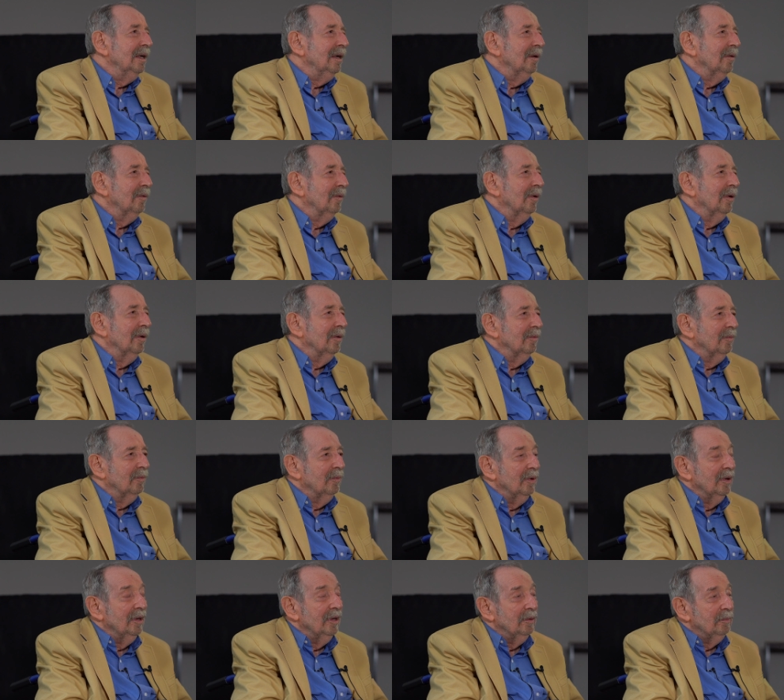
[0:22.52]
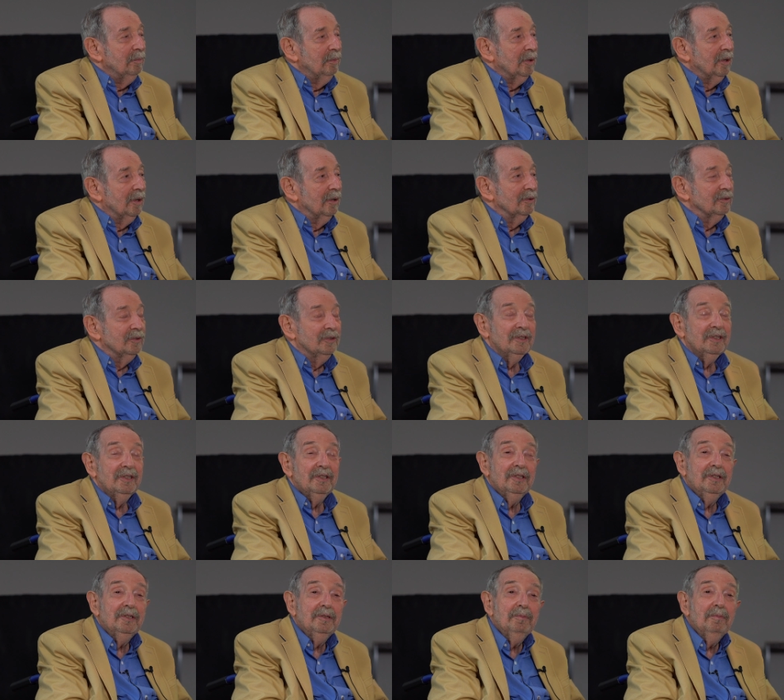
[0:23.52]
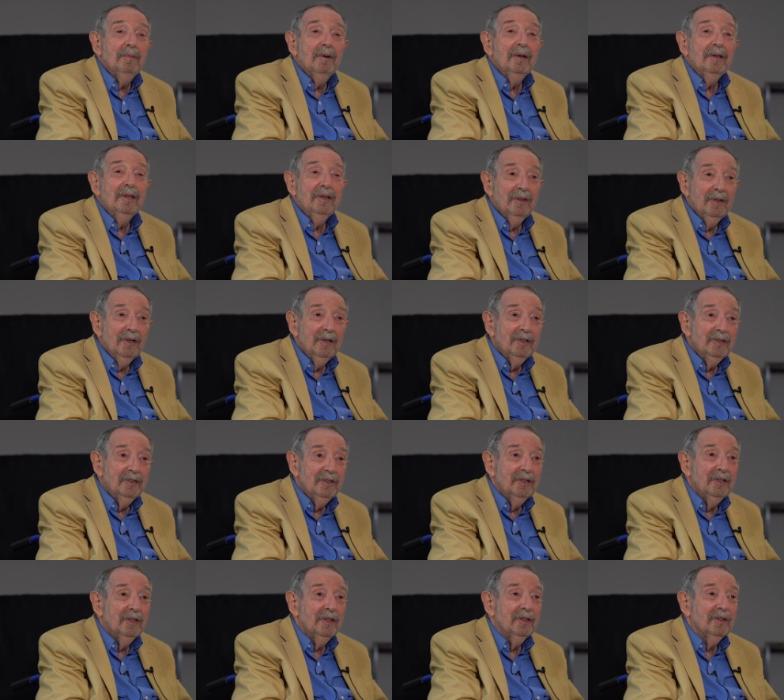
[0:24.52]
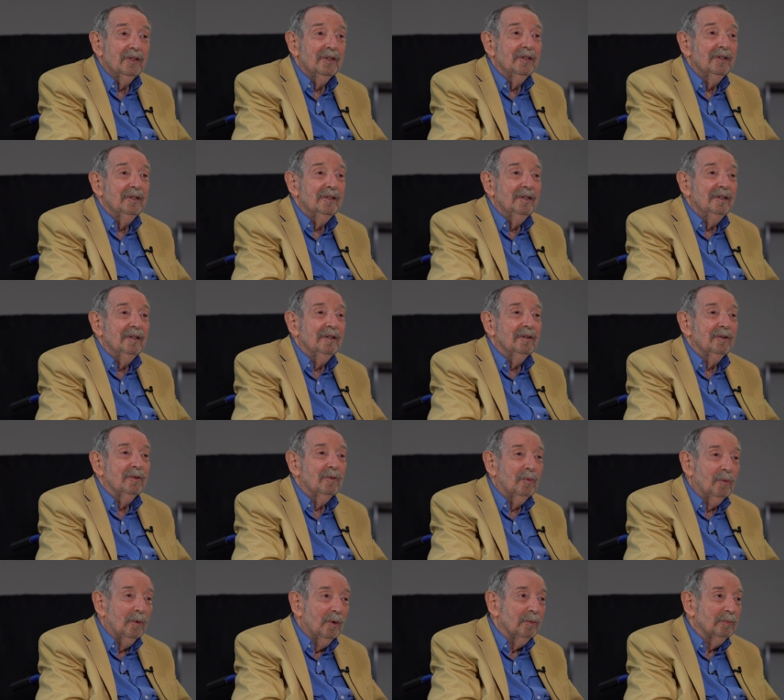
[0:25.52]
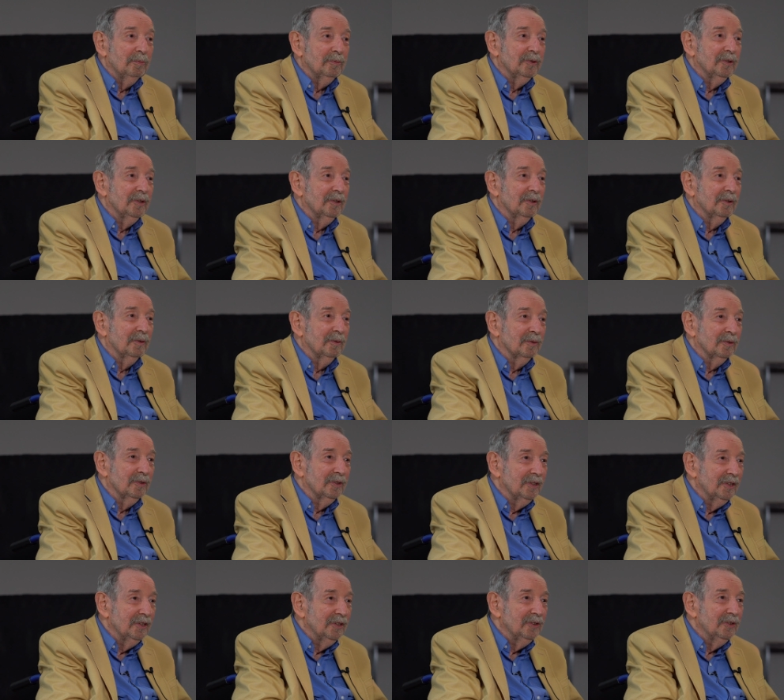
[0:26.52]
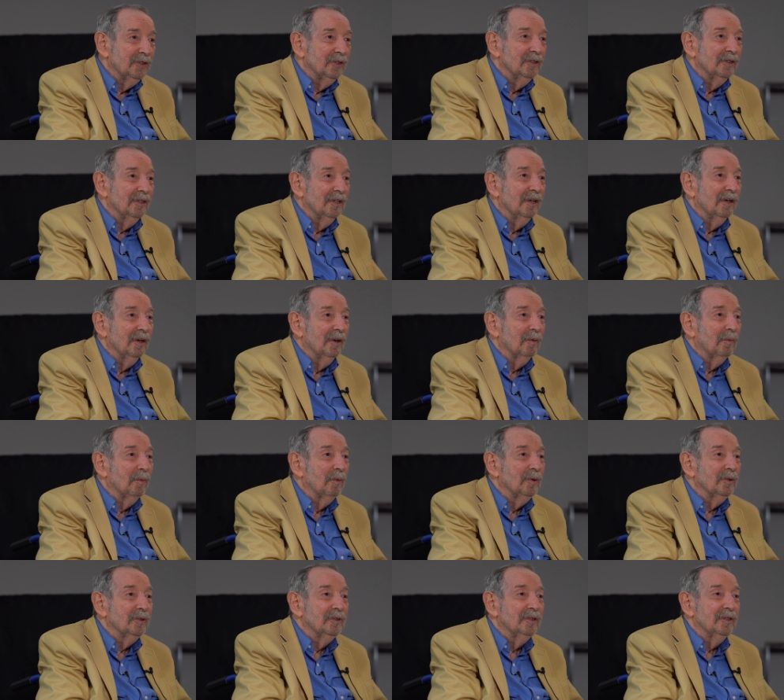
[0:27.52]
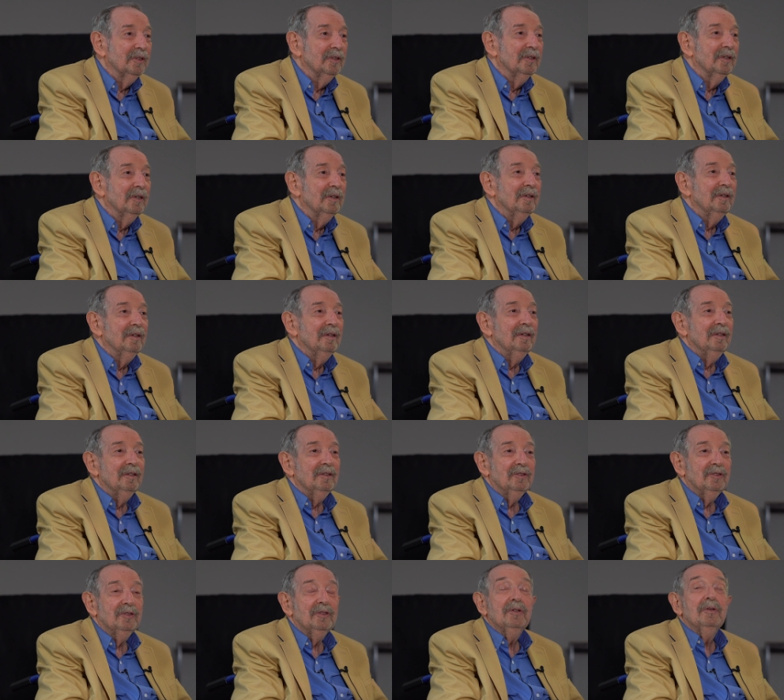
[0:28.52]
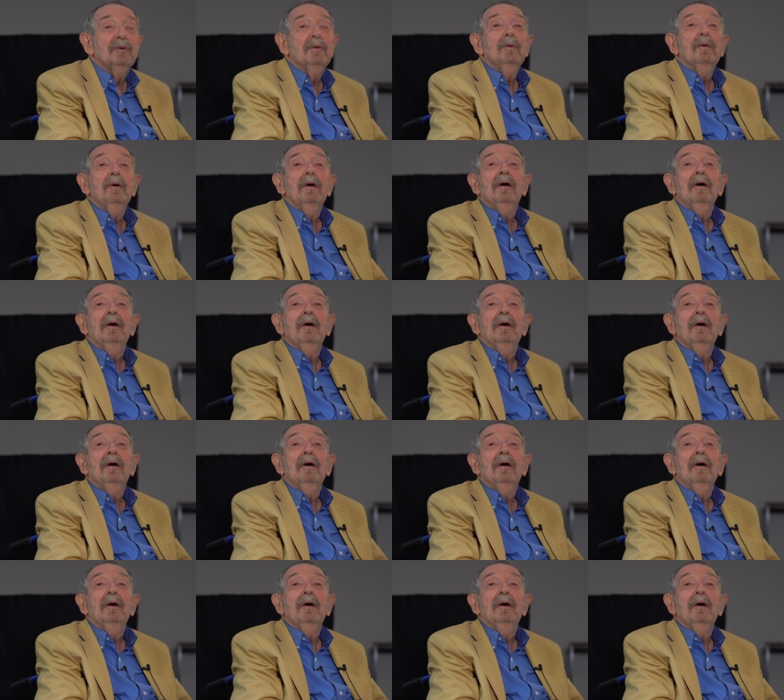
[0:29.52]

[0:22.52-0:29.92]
really because this is my 30th crop circle season, and I wanted to